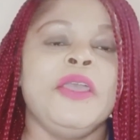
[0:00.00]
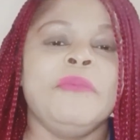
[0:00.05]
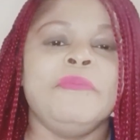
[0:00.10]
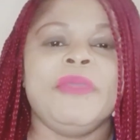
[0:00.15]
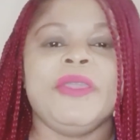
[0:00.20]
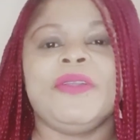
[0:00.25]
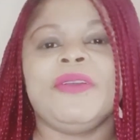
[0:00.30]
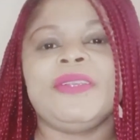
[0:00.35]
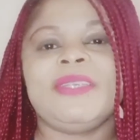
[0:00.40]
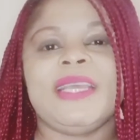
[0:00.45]

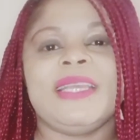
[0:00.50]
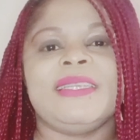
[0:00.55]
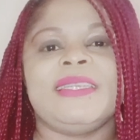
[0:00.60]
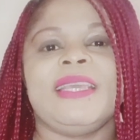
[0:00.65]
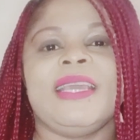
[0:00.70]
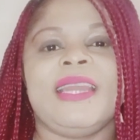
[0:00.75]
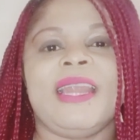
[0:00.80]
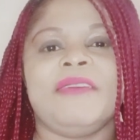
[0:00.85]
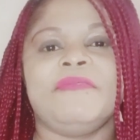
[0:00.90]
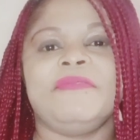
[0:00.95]
because I
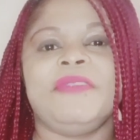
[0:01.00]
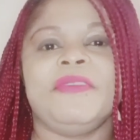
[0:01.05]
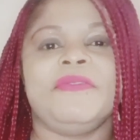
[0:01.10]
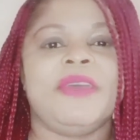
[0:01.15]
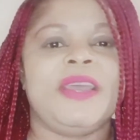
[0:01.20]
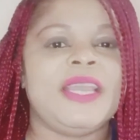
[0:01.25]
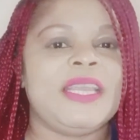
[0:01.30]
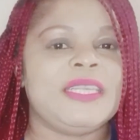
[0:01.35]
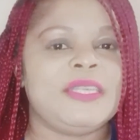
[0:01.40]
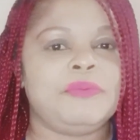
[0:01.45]
said I've never
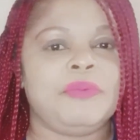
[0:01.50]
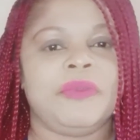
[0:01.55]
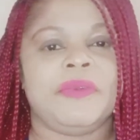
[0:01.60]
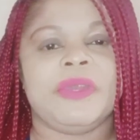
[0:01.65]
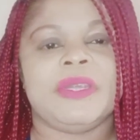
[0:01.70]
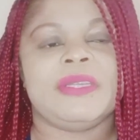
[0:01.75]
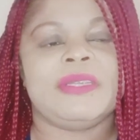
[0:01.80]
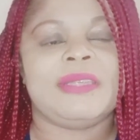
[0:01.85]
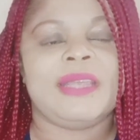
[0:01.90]
experienced